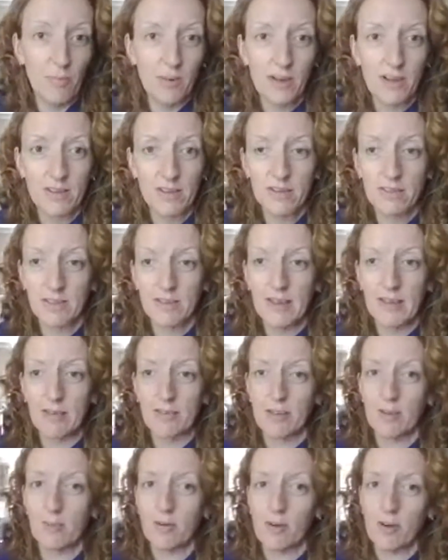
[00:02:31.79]
and I can't
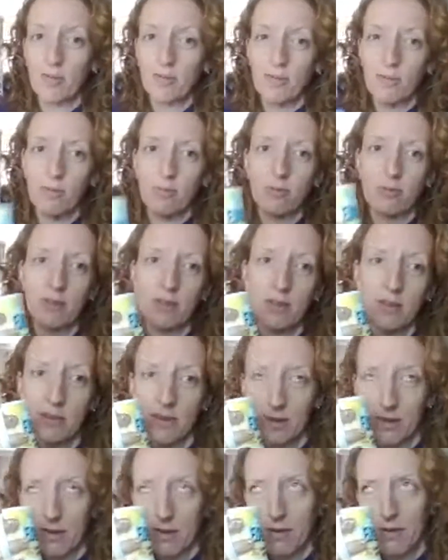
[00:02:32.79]
because Neil's got my
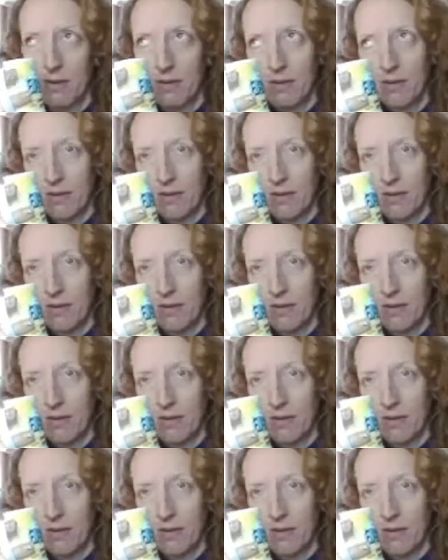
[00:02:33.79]
golf clubs.